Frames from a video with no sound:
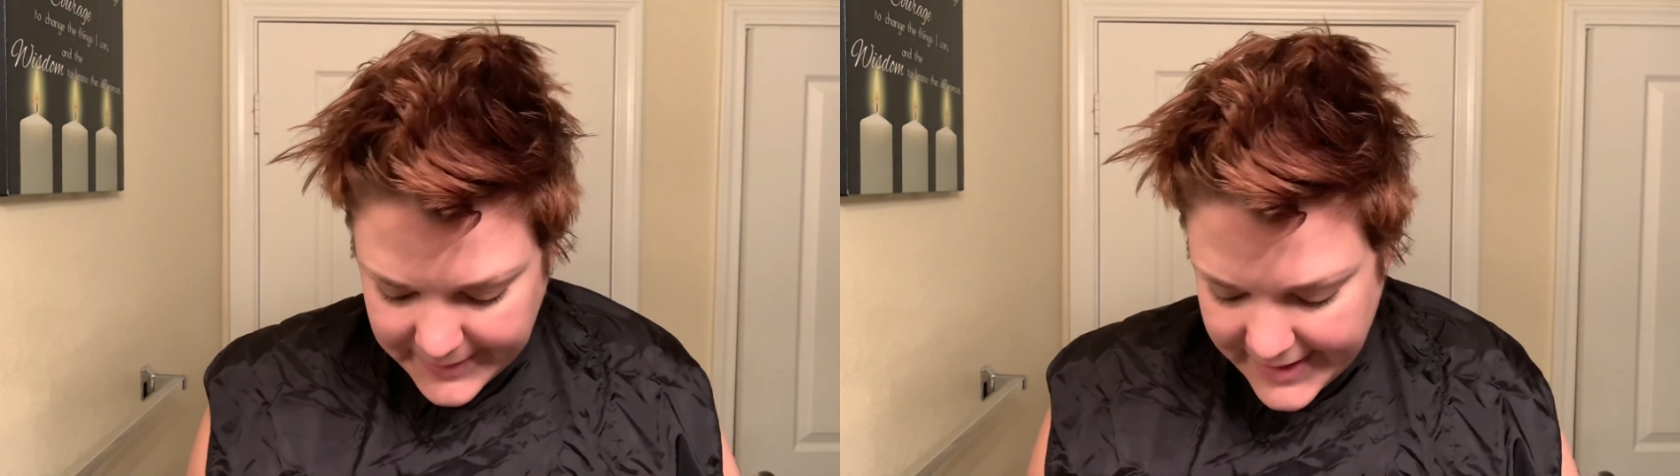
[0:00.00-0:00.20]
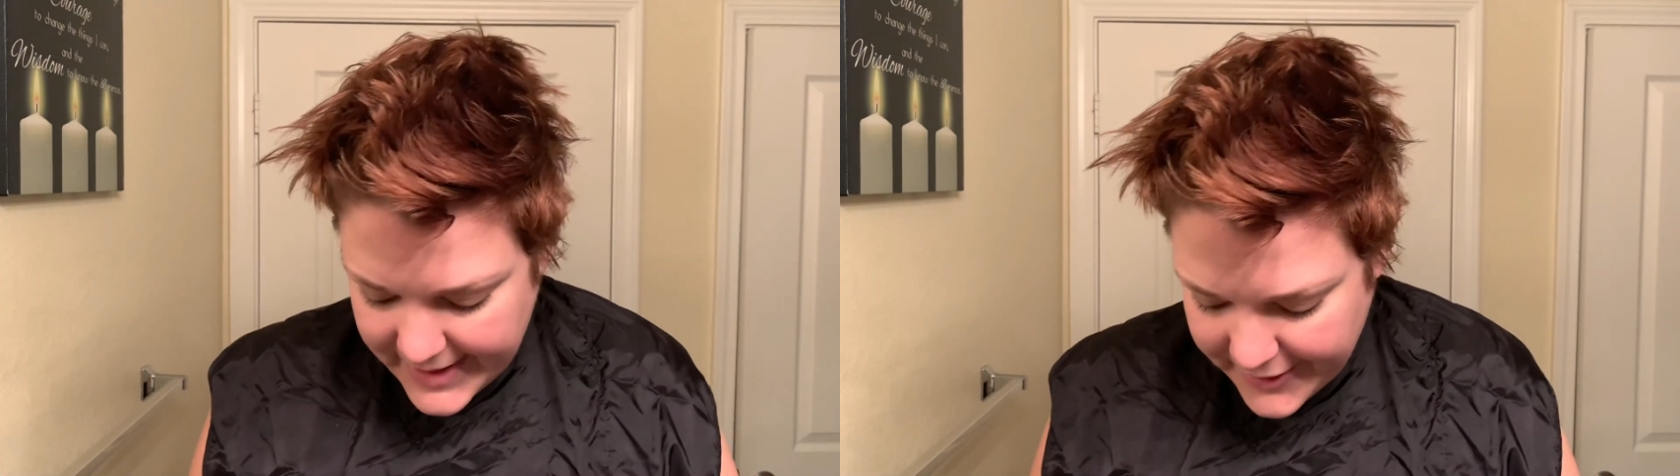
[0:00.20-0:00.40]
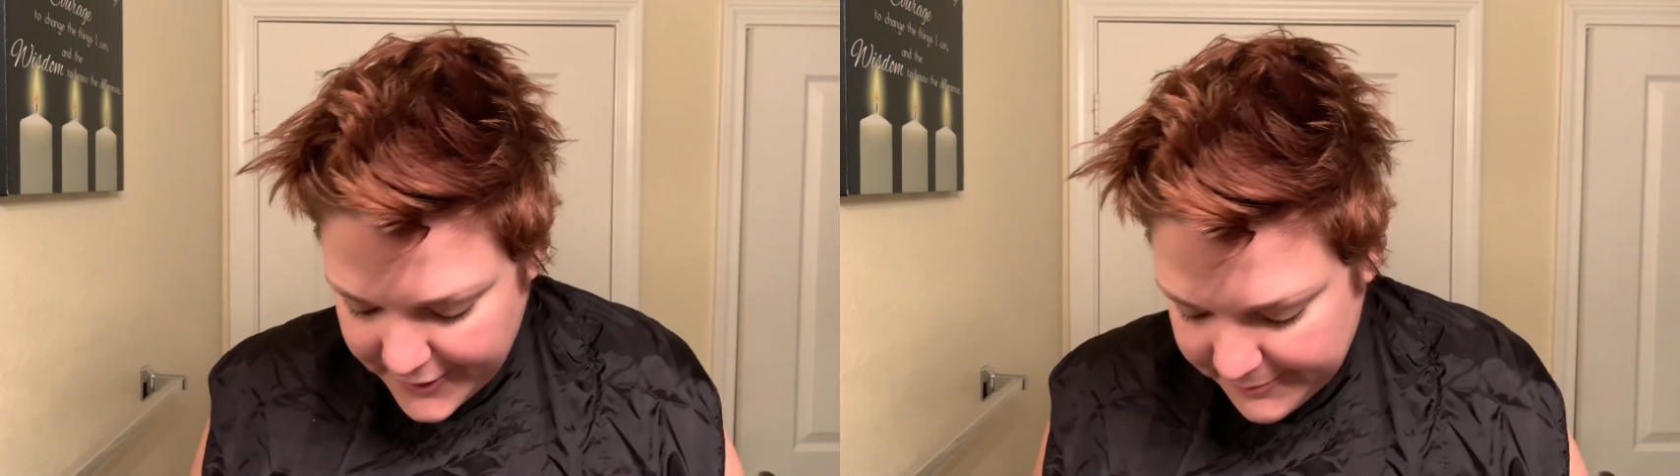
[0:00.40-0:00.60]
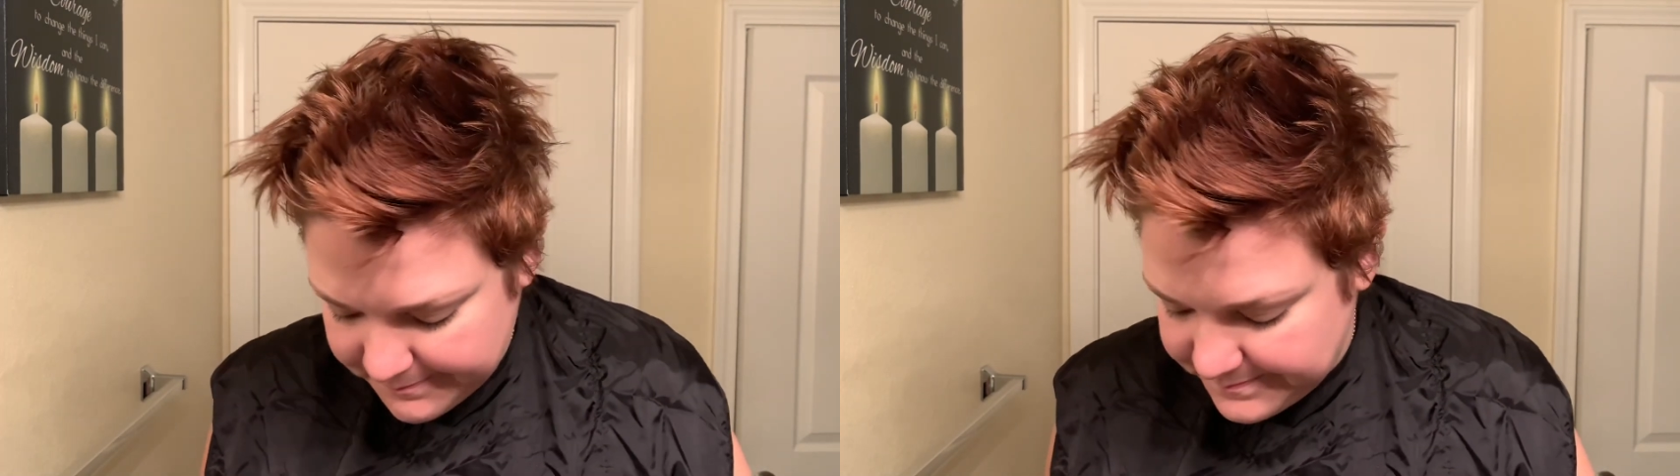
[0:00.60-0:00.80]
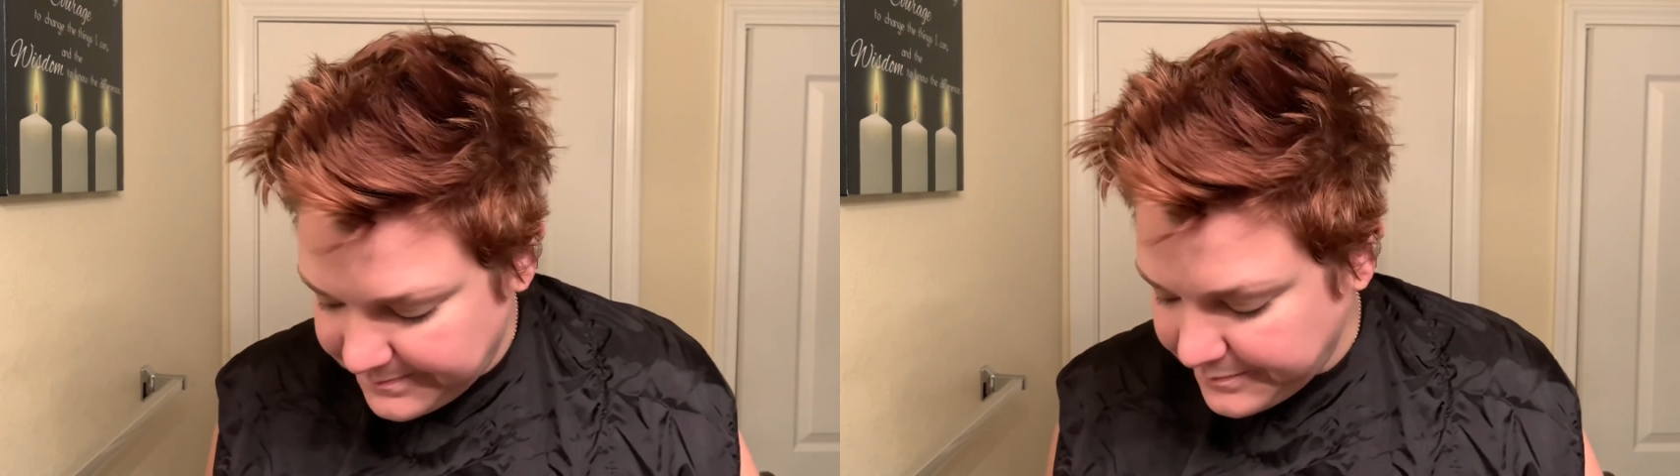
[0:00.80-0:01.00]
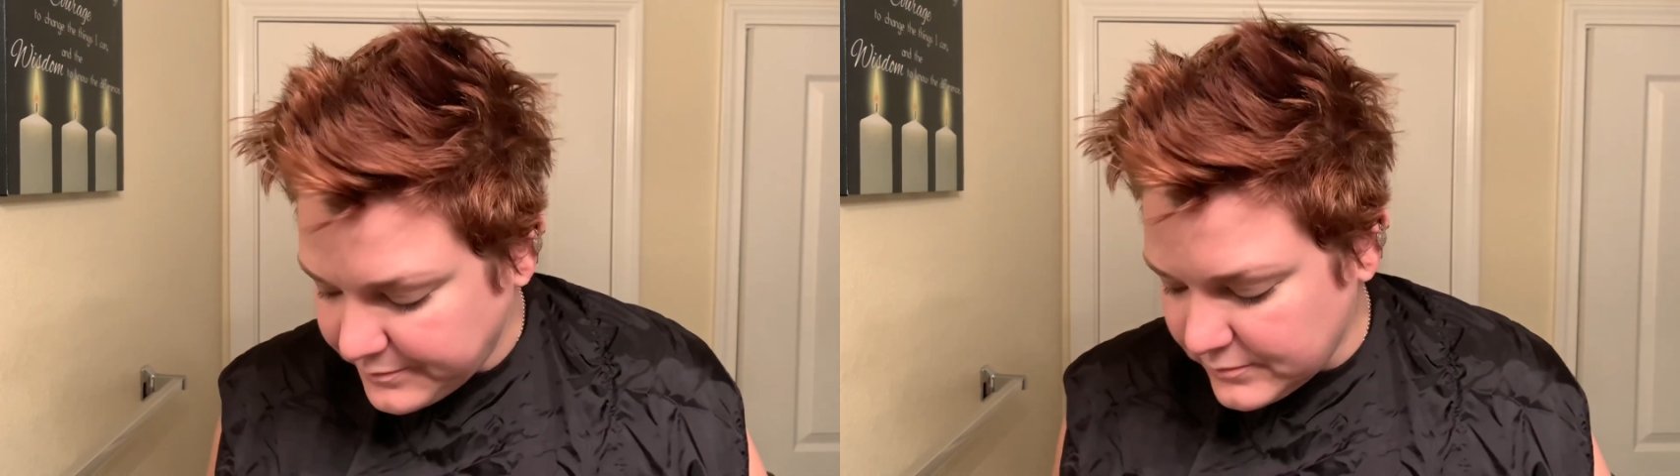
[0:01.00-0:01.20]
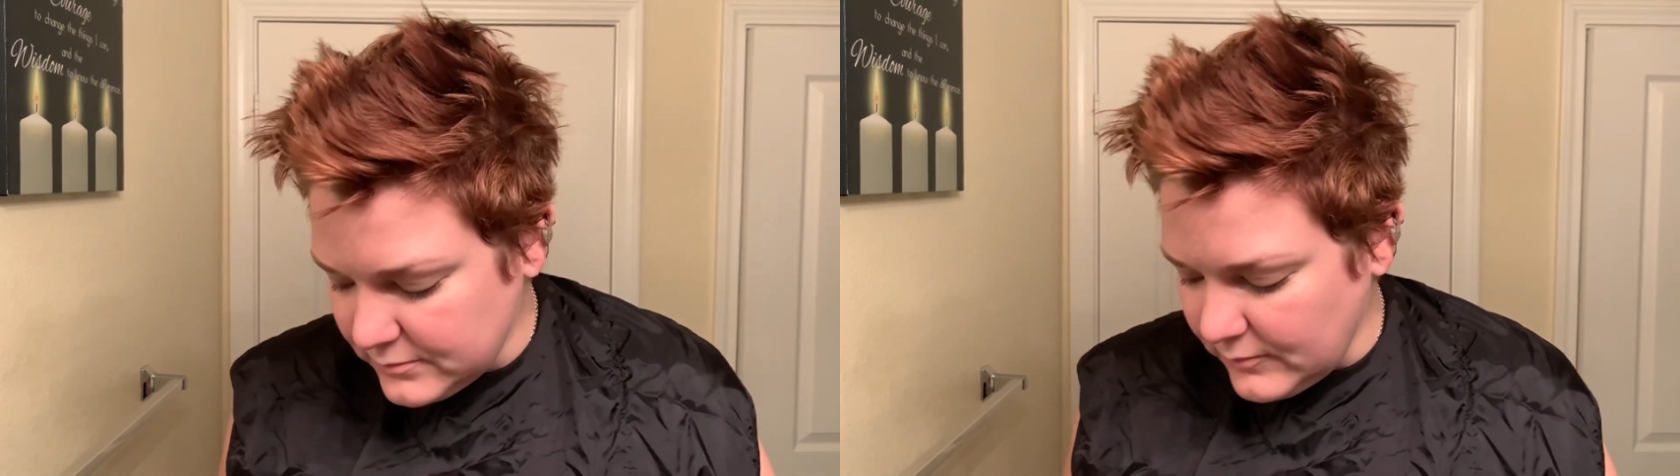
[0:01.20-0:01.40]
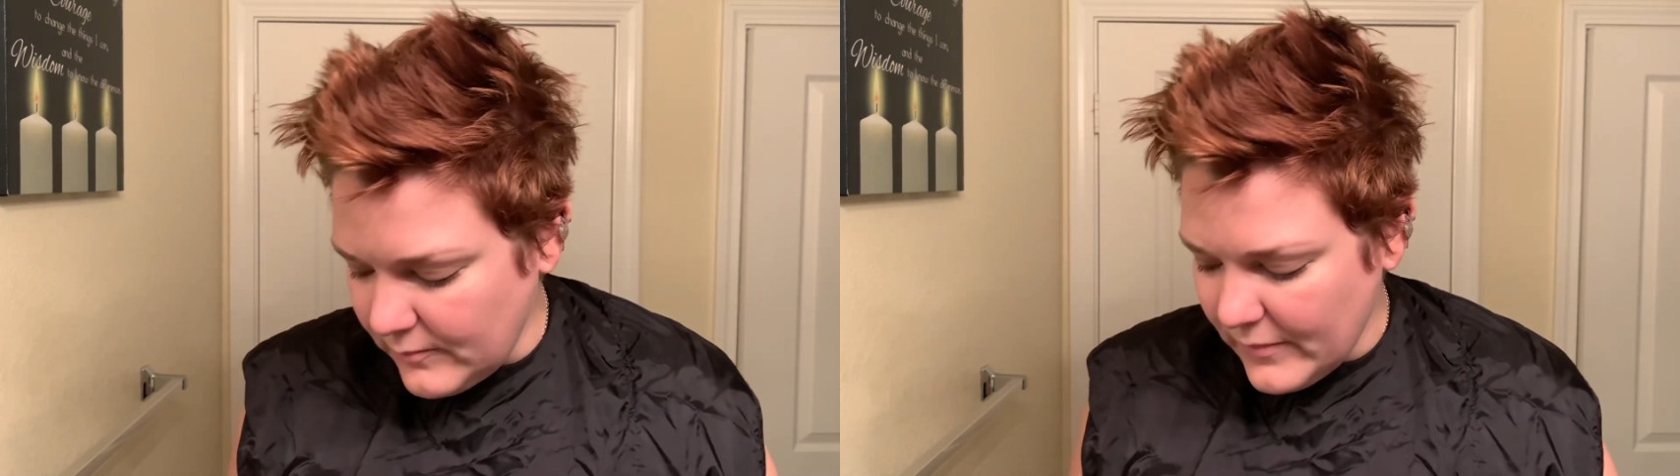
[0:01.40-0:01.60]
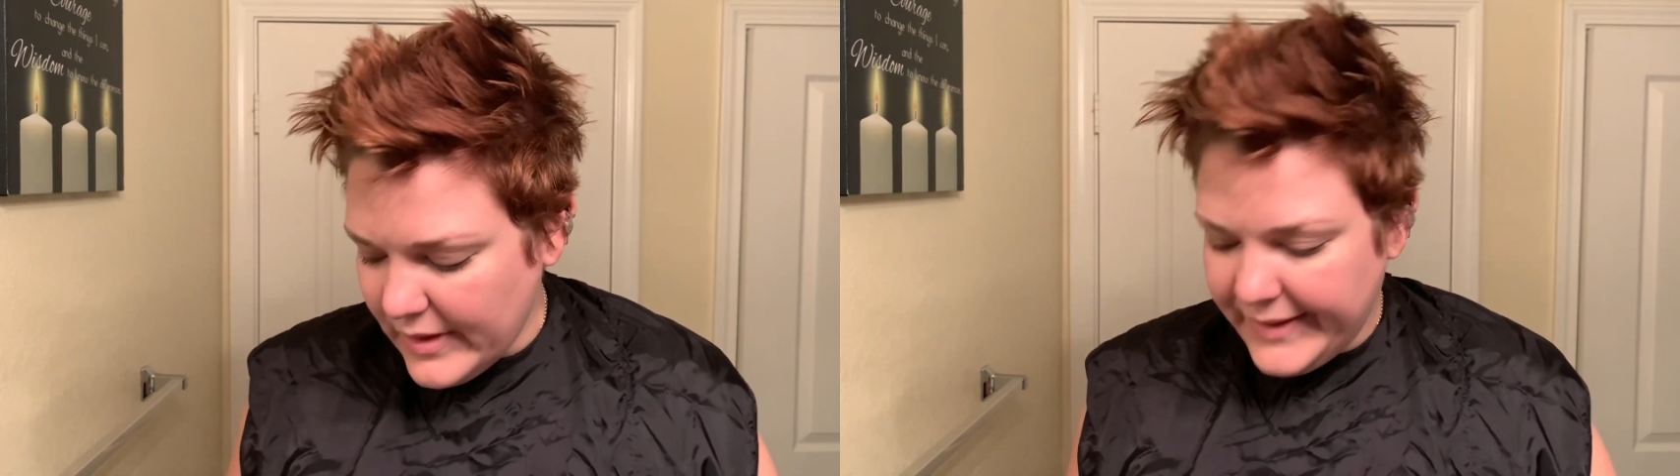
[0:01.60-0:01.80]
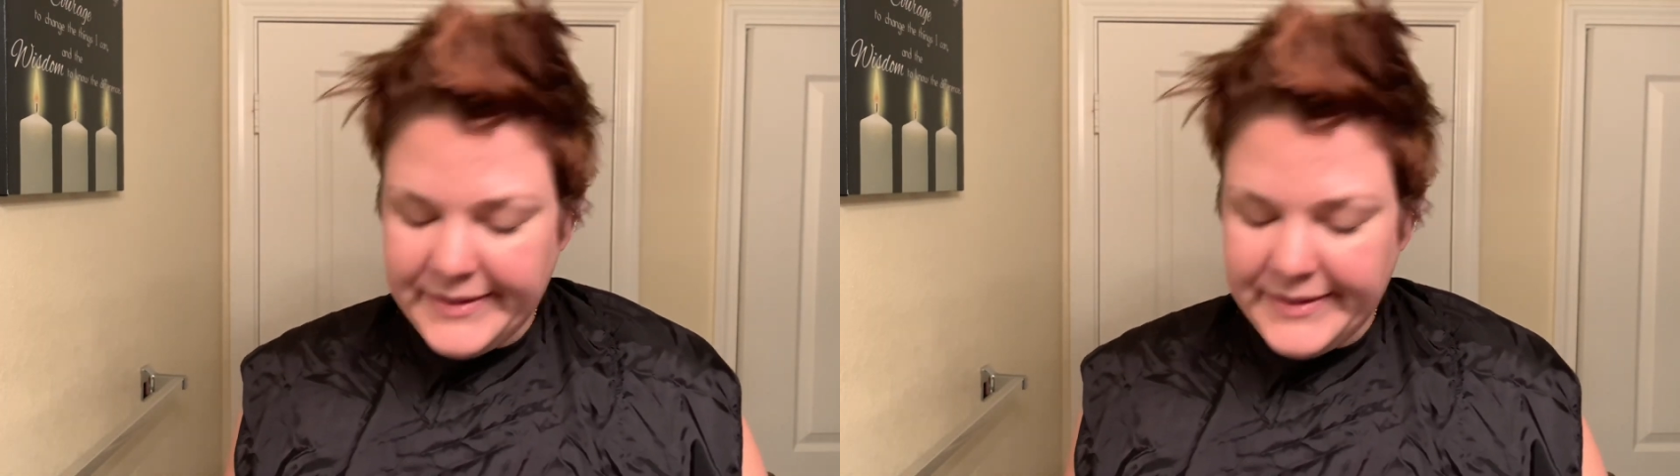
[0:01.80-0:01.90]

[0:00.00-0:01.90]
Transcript: hair and